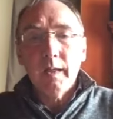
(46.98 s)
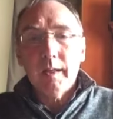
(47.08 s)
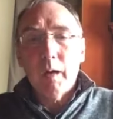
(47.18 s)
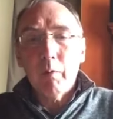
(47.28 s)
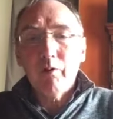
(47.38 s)

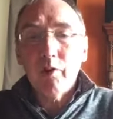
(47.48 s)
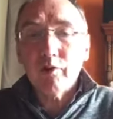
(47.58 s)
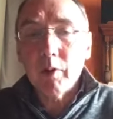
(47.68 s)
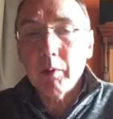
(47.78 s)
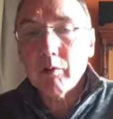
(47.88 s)
Now, we
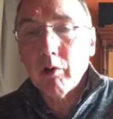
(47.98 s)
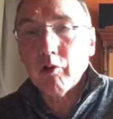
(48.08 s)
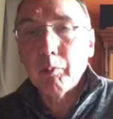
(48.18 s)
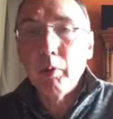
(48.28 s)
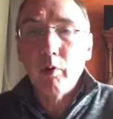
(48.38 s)
first come
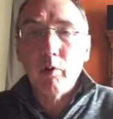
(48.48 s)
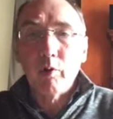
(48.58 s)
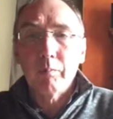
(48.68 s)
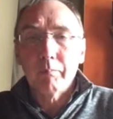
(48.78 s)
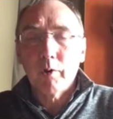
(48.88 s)
across
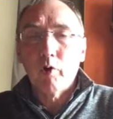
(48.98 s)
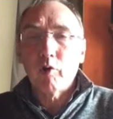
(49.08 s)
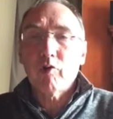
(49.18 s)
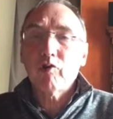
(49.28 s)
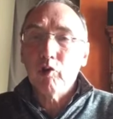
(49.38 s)
Paul, or
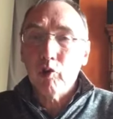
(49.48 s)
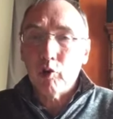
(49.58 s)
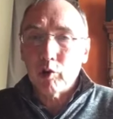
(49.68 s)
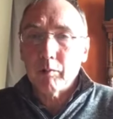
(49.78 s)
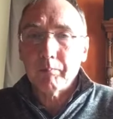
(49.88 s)

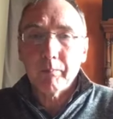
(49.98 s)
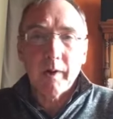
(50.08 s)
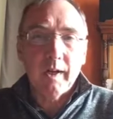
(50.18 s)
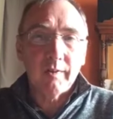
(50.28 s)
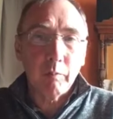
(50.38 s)
Saul
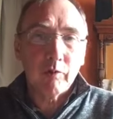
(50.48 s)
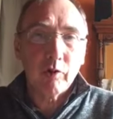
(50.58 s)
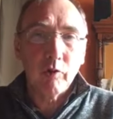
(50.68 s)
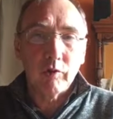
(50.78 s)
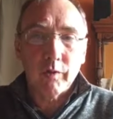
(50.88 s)
as he was
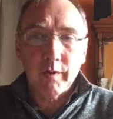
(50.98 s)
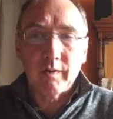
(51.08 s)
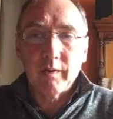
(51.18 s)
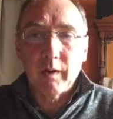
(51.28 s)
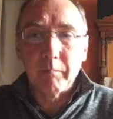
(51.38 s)
called at the
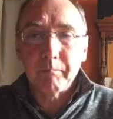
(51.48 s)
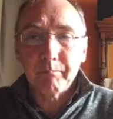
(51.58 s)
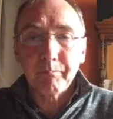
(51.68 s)
time,